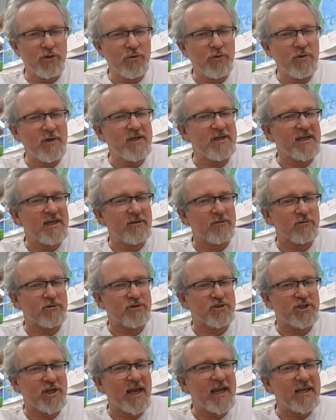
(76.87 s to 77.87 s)
you need to
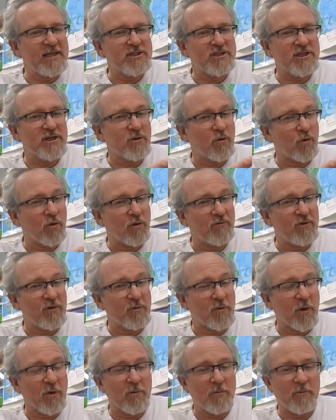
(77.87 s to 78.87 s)
either change it, or if
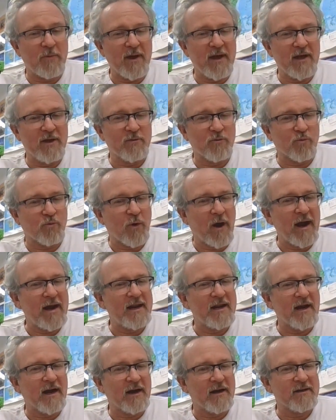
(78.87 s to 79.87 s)
you wrote in pen,
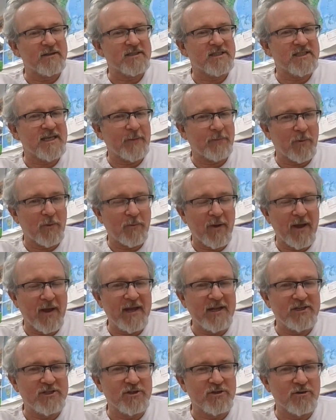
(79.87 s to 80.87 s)
write it on a separate
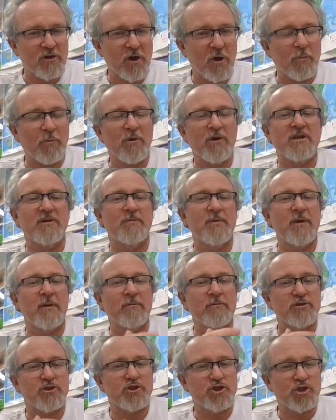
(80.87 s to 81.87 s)
page in your notebook to be
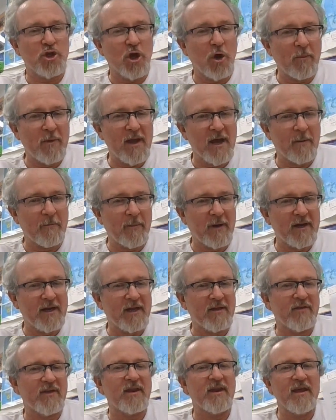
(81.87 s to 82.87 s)
able to show me on
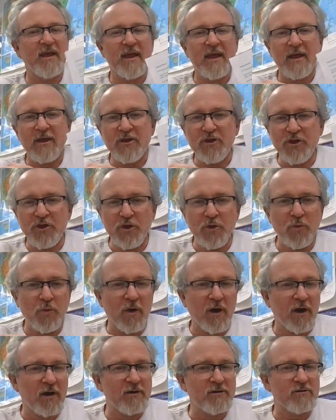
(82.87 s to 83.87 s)
Monday that
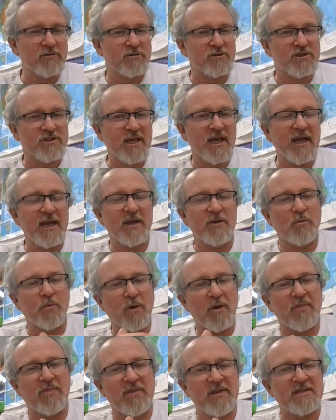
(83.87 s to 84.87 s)
you understand
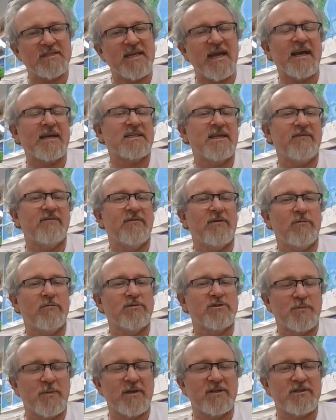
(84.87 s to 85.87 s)
what this activity
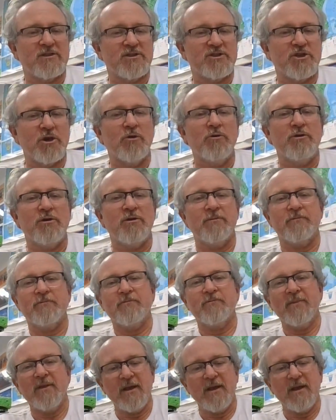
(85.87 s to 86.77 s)
was meant to show you.